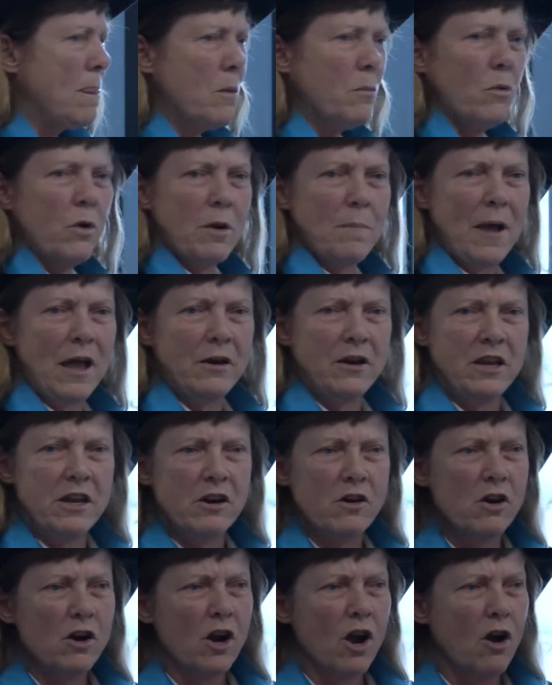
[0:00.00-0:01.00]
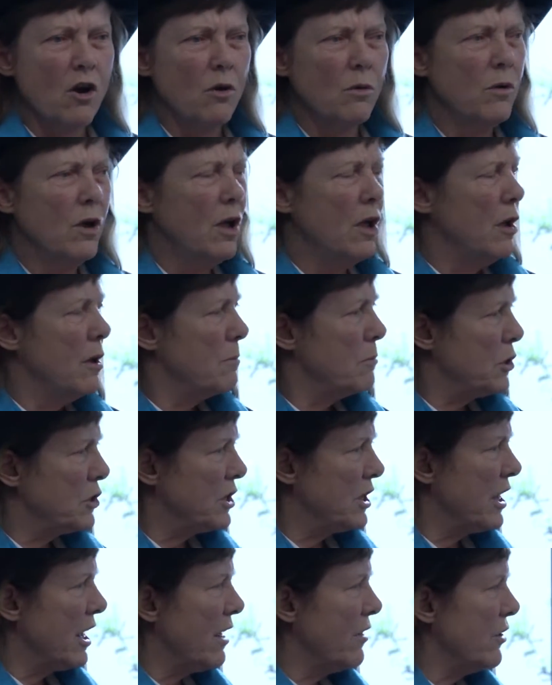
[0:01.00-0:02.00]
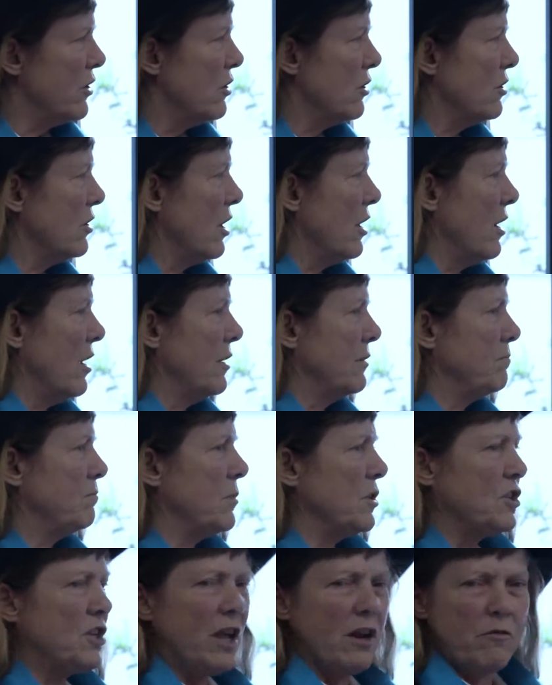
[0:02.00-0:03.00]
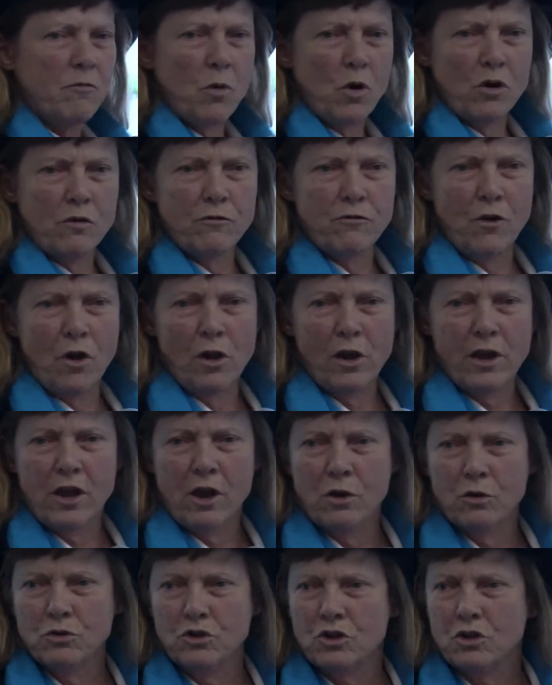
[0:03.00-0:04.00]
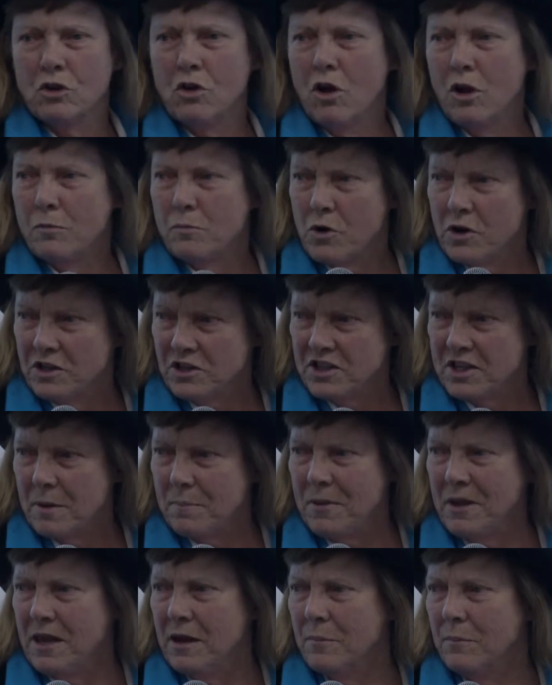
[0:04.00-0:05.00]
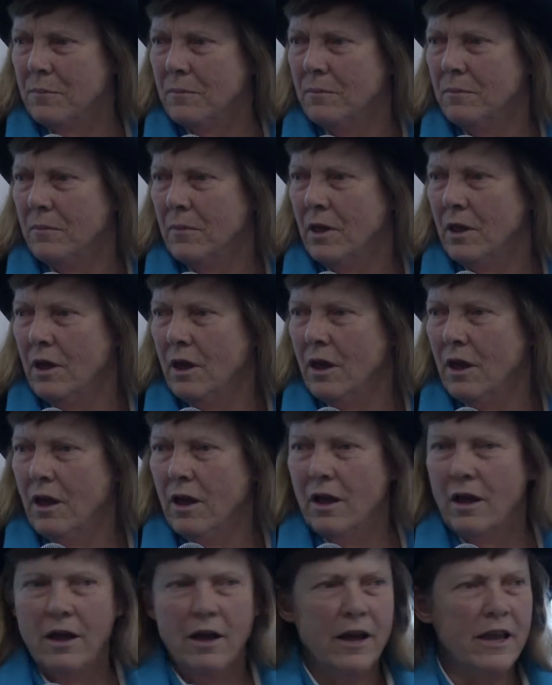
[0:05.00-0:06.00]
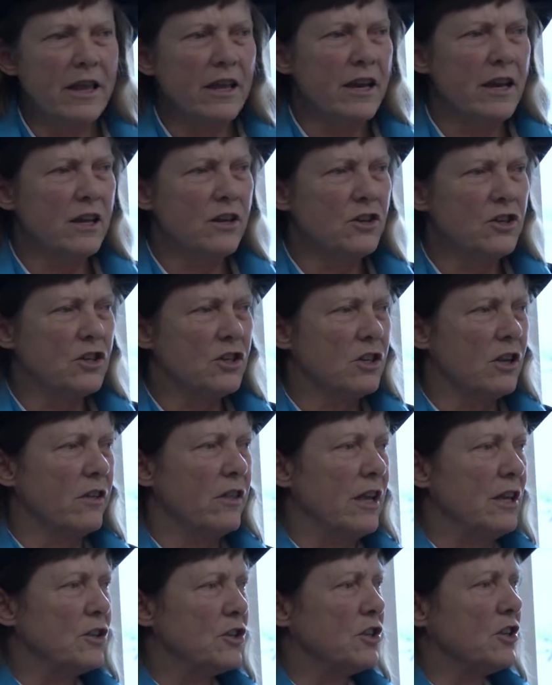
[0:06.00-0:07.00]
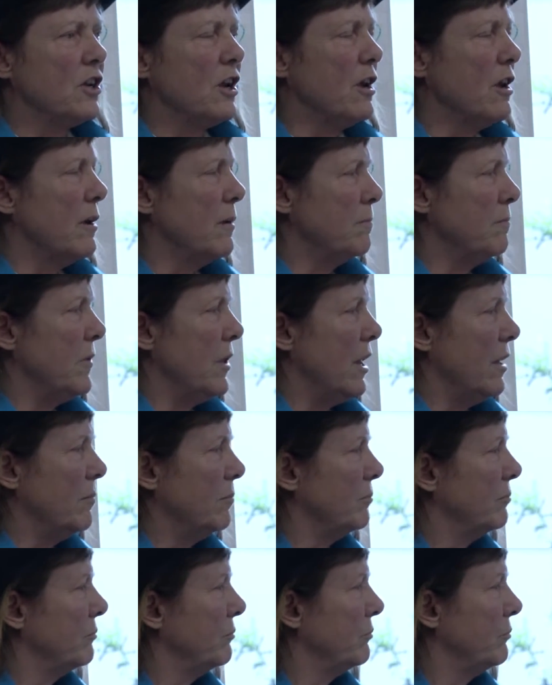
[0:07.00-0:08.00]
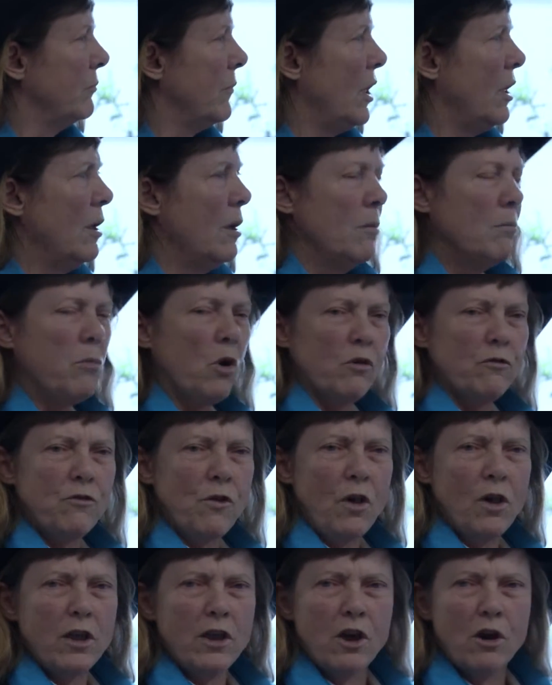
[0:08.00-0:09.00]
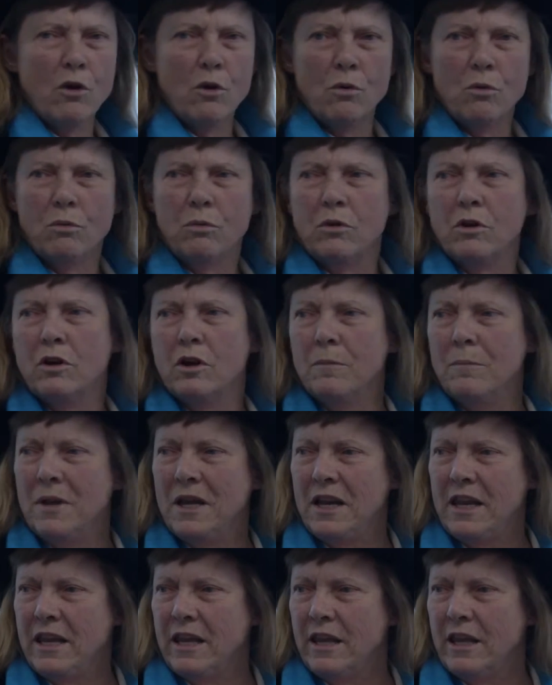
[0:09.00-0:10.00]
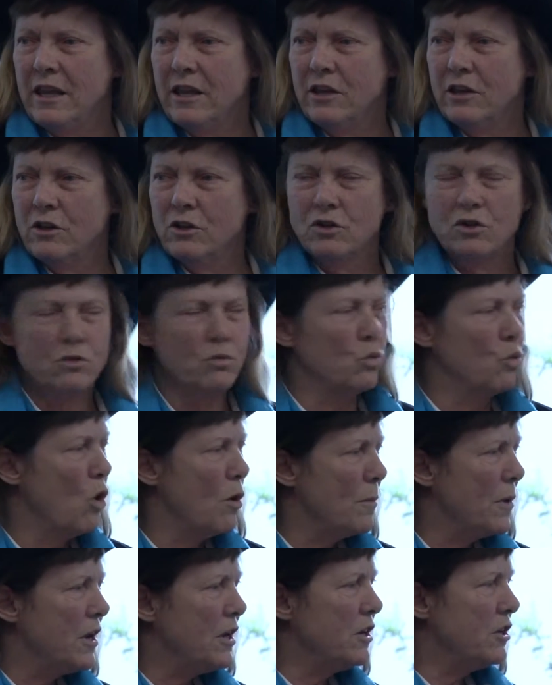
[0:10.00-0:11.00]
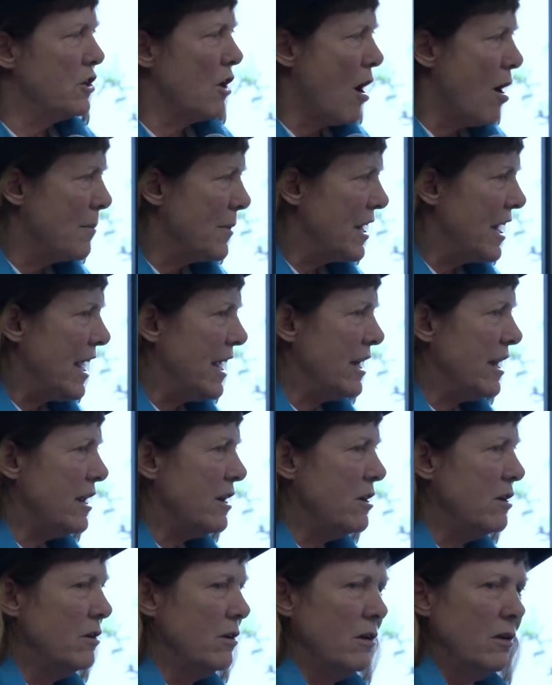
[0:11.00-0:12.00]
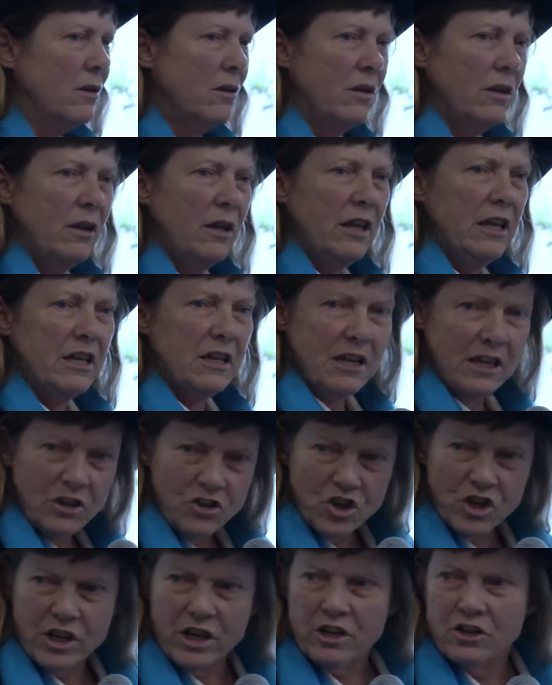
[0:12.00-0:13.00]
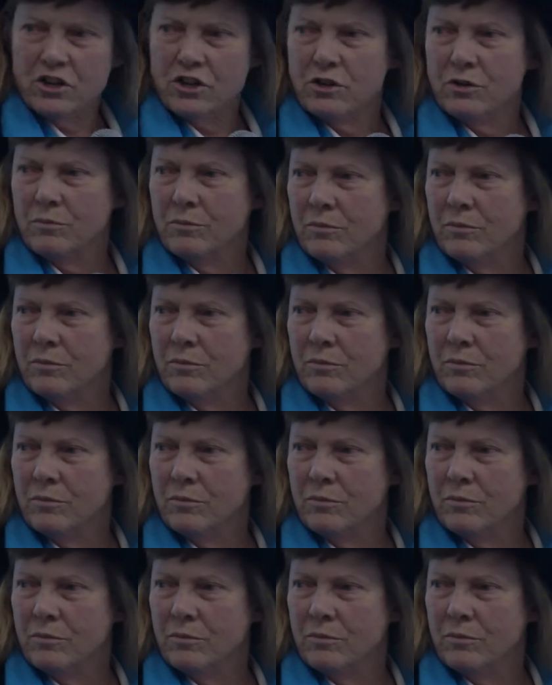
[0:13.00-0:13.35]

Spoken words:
about a year ago, put together a set of portfolios called Principia. Its portfolio committee is woman-dominated, indigenous,